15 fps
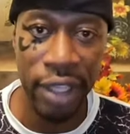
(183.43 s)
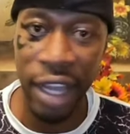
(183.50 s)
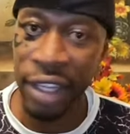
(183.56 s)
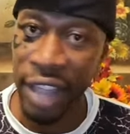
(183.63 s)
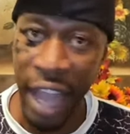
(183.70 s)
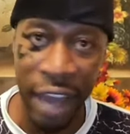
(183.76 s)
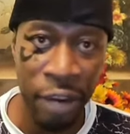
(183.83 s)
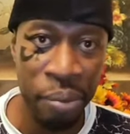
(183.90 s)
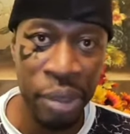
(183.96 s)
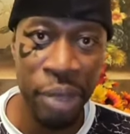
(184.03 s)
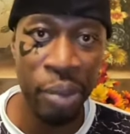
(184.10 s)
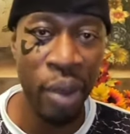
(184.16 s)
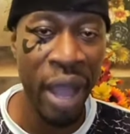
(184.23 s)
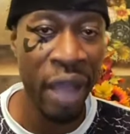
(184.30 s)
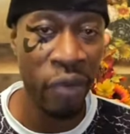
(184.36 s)
A lot of
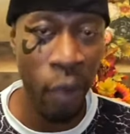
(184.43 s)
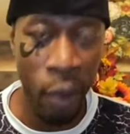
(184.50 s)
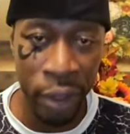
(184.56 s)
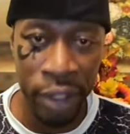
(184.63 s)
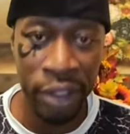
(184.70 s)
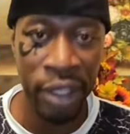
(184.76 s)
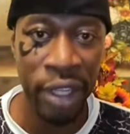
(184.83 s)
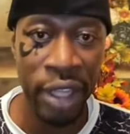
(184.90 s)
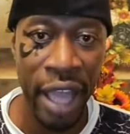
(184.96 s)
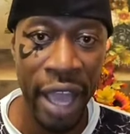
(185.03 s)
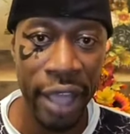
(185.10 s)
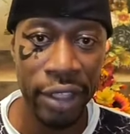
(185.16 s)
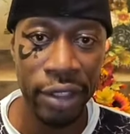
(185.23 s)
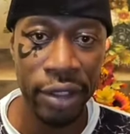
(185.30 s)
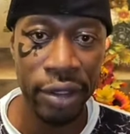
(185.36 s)
people have ordered the
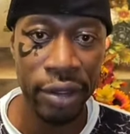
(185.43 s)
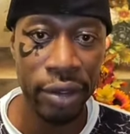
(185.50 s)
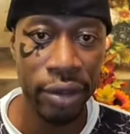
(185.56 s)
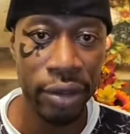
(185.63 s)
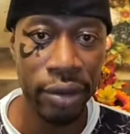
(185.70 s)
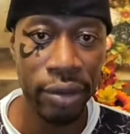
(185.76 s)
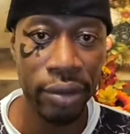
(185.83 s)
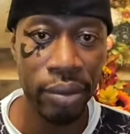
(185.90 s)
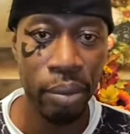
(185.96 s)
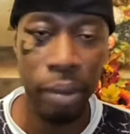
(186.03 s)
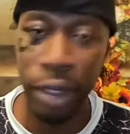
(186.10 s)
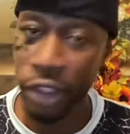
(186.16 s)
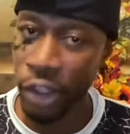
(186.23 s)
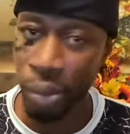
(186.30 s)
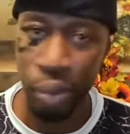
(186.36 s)
class.
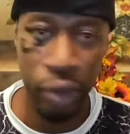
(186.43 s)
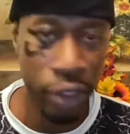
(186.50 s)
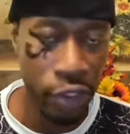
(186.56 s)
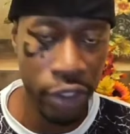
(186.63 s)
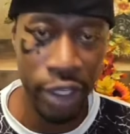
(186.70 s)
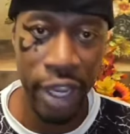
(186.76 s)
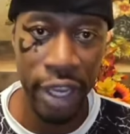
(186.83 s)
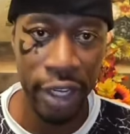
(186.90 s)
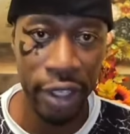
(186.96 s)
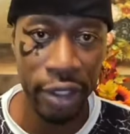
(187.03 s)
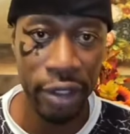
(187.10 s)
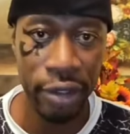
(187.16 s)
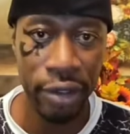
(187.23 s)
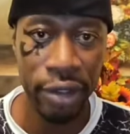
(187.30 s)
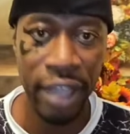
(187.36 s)
Much appreciated.
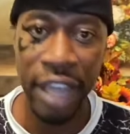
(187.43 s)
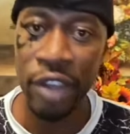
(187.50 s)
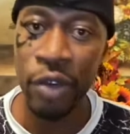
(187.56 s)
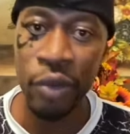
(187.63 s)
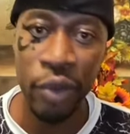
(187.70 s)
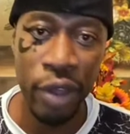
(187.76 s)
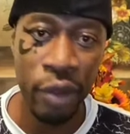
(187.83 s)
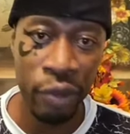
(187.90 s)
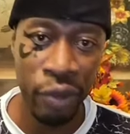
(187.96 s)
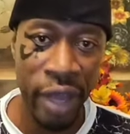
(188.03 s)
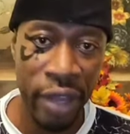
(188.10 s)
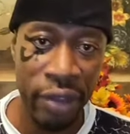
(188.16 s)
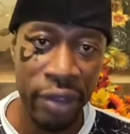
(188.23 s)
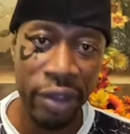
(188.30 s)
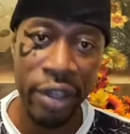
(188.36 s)
Thank you for your
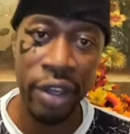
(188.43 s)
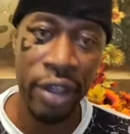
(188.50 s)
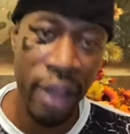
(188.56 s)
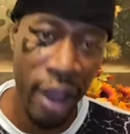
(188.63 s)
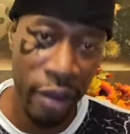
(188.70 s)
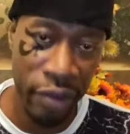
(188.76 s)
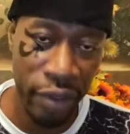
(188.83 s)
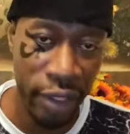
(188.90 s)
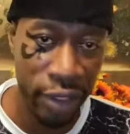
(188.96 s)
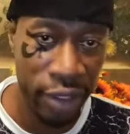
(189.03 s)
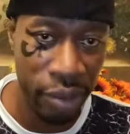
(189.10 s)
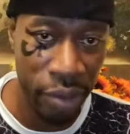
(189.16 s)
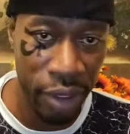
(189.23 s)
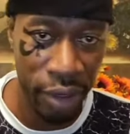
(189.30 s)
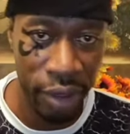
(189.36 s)
faith and your confidence
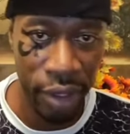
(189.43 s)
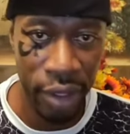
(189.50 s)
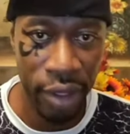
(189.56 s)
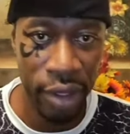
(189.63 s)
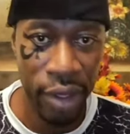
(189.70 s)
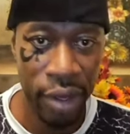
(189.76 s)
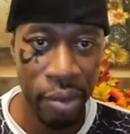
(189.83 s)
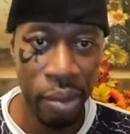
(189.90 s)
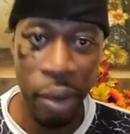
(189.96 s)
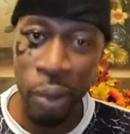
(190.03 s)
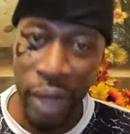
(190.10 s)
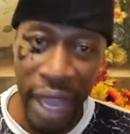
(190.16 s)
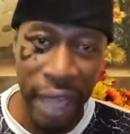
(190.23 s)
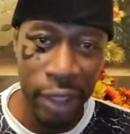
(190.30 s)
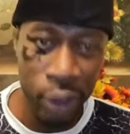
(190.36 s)
in me. But we
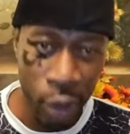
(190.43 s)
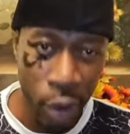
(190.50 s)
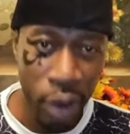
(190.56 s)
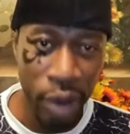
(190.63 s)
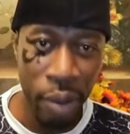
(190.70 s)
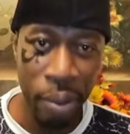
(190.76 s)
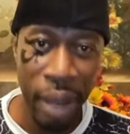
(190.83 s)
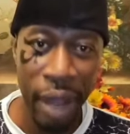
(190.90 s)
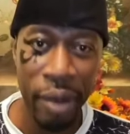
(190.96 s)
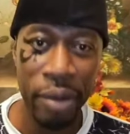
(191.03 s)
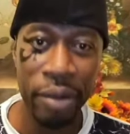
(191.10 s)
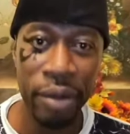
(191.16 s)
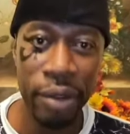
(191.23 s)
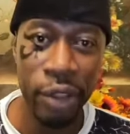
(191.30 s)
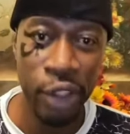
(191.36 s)
got to talk about
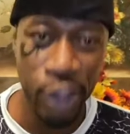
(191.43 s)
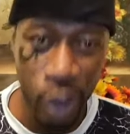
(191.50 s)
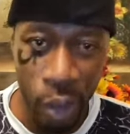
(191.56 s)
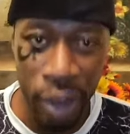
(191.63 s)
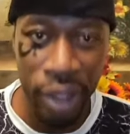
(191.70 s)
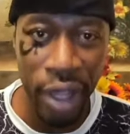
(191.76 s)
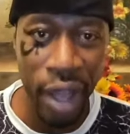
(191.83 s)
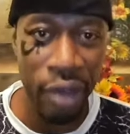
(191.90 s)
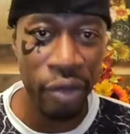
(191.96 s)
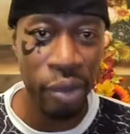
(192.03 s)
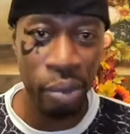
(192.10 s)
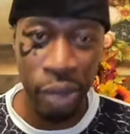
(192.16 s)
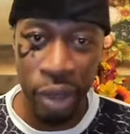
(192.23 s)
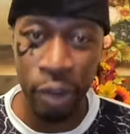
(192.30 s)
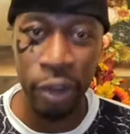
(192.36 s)
showing love and
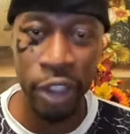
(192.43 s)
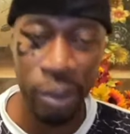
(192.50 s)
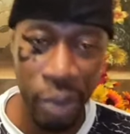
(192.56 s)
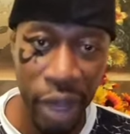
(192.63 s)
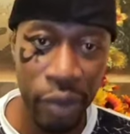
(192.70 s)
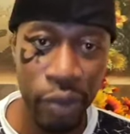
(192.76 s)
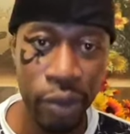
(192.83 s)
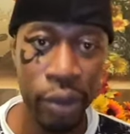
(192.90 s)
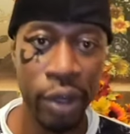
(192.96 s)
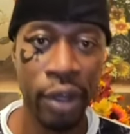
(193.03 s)
being respectful.